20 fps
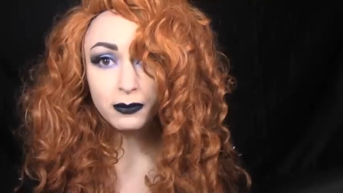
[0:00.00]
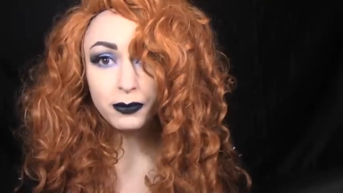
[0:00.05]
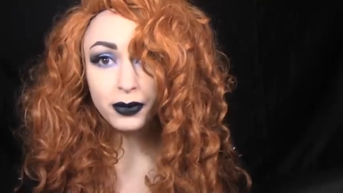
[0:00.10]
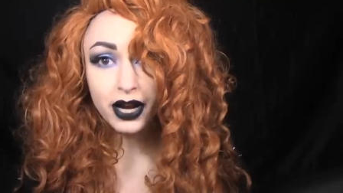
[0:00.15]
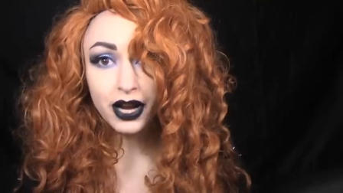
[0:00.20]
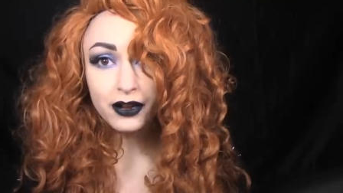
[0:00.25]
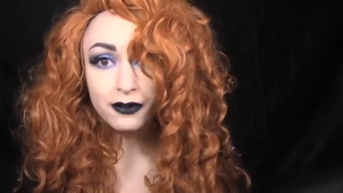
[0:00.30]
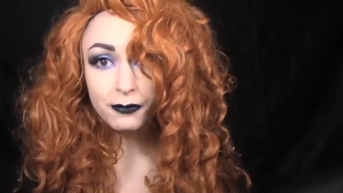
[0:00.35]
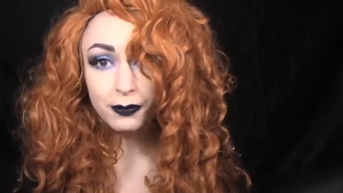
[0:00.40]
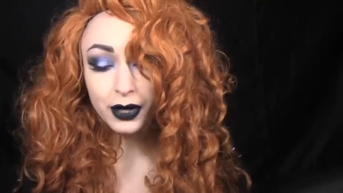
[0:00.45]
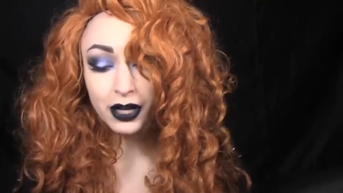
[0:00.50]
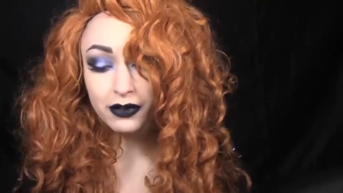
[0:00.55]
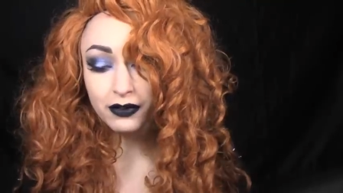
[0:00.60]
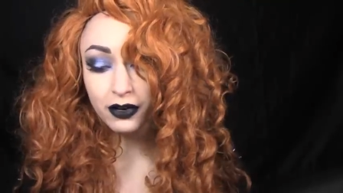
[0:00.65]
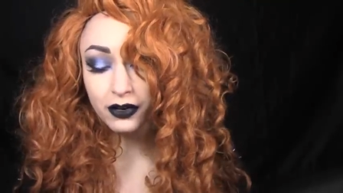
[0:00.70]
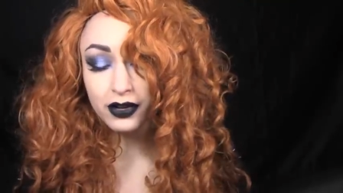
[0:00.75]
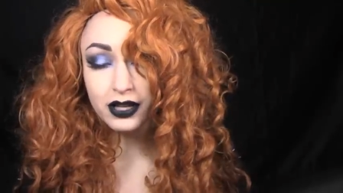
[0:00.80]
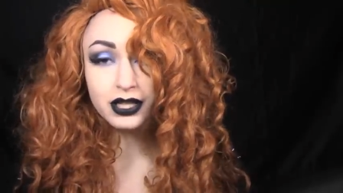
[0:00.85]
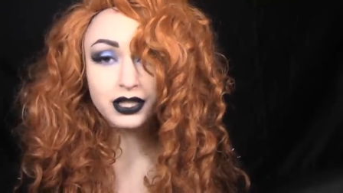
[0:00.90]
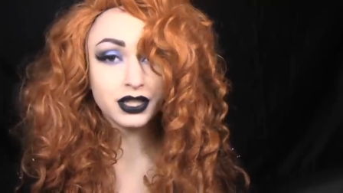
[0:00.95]
Brave, but I've
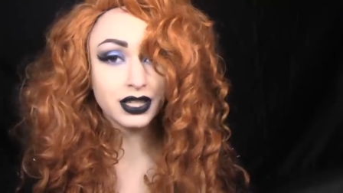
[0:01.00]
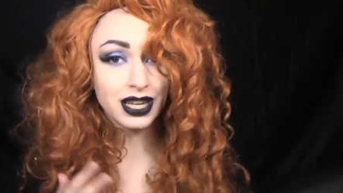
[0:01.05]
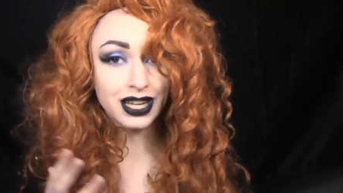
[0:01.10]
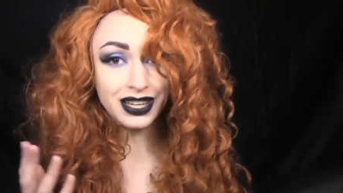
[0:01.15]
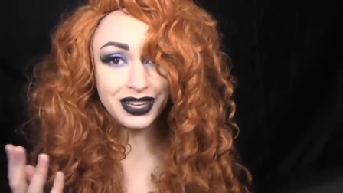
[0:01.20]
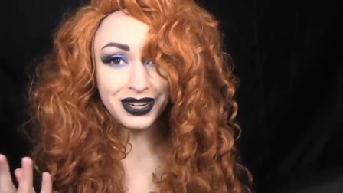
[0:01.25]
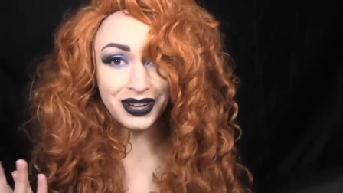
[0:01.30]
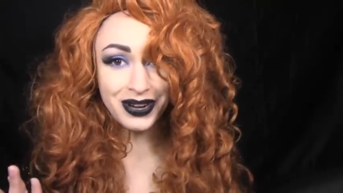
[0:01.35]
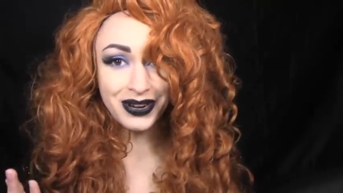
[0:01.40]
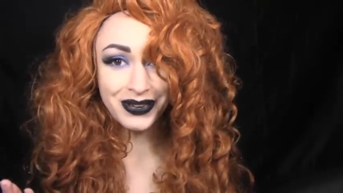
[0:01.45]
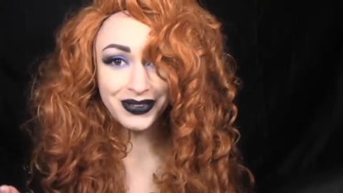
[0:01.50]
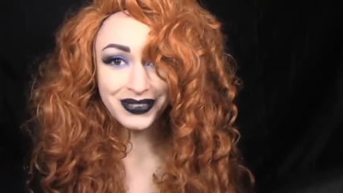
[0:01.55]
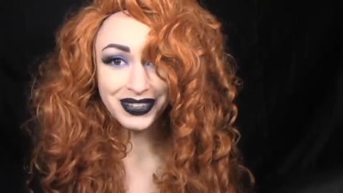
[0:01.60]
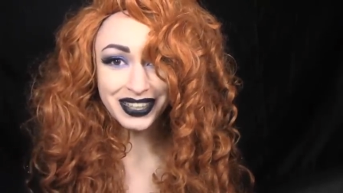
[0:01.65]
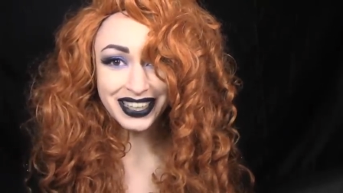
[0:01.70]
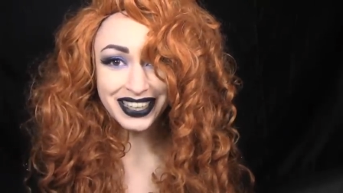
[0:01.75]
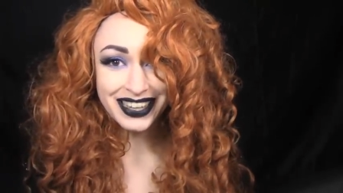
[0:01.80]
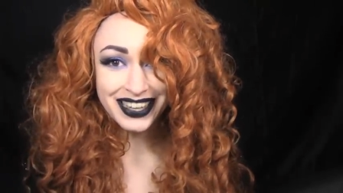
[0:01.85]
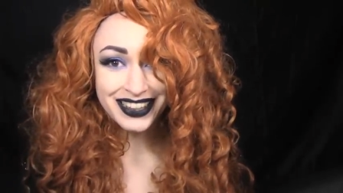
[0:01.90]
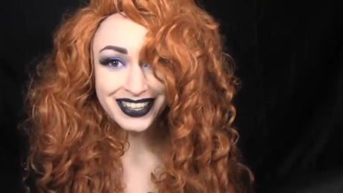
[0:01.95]
always seen, you know,
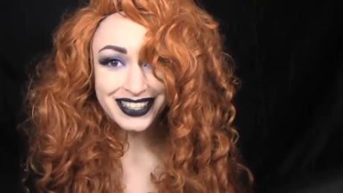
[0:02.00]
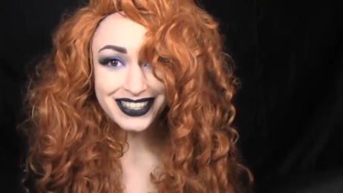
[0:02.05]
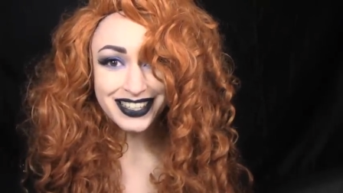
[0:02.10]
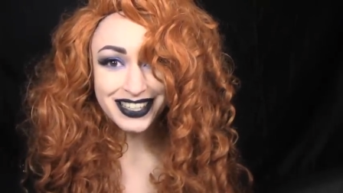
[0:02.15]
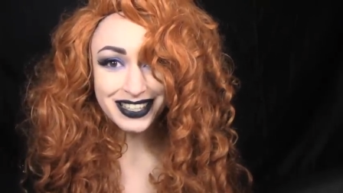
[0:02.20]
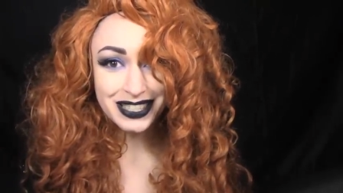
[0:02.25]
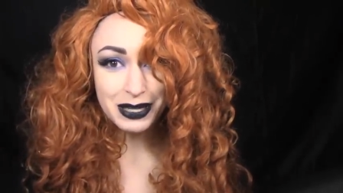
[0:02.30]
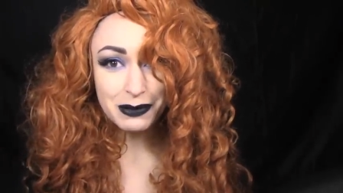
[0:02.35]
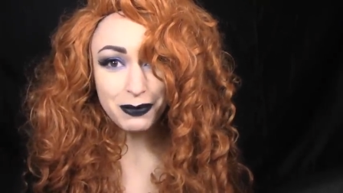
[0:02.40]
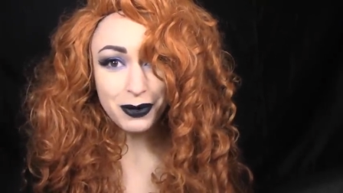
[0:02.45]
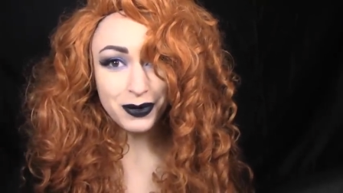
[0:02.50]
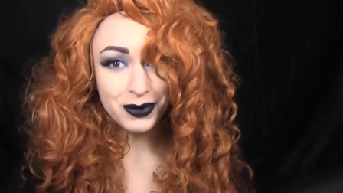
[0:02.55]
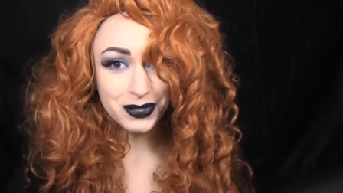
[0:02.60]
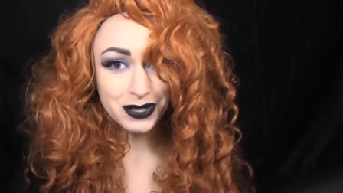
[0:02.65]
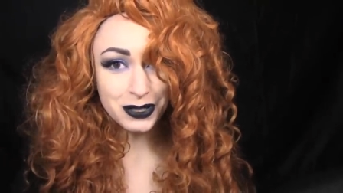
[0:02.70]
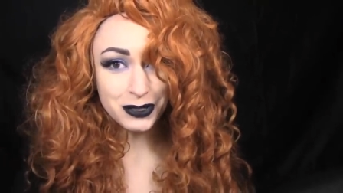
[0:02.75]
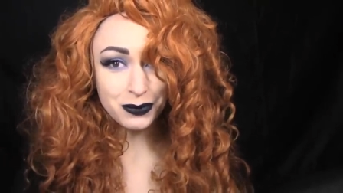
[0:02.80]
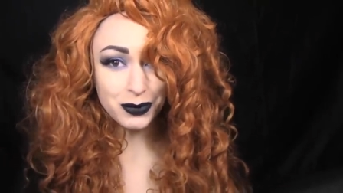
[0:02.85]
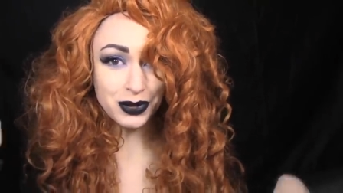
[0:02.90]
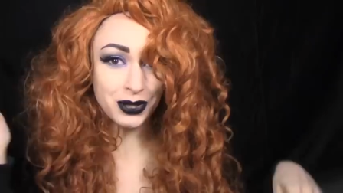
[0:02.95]
the Disney
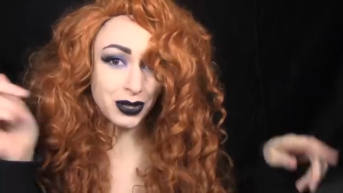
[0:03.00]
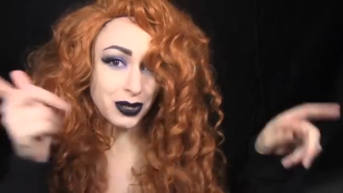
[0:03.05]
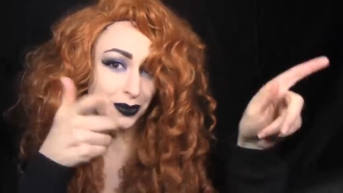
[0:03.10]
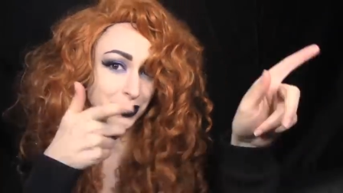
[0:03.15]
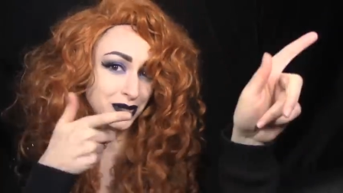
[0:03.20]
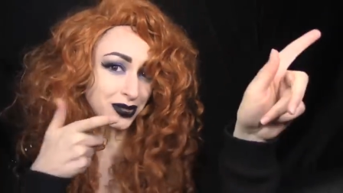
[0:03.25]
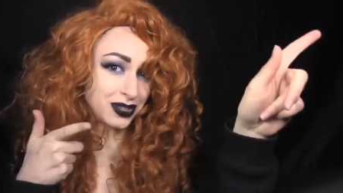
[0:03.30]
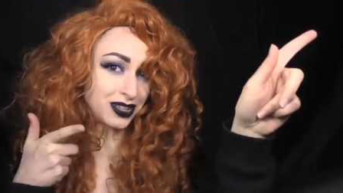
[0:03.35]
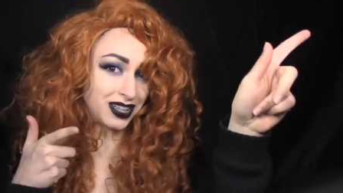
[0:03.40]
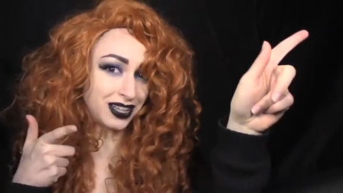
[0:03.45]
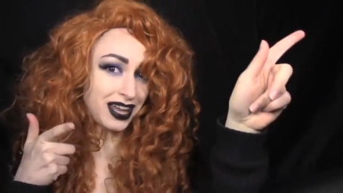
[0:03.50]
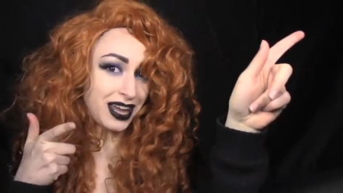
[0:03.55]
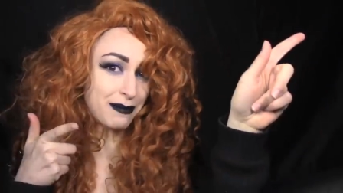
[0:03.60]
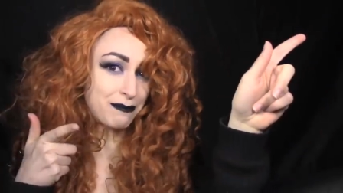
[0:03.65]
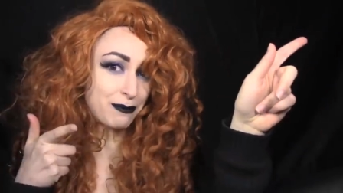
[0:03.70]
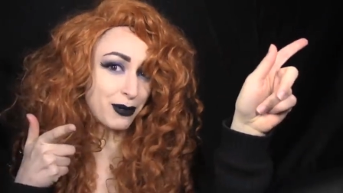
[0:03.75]
posters with her with her little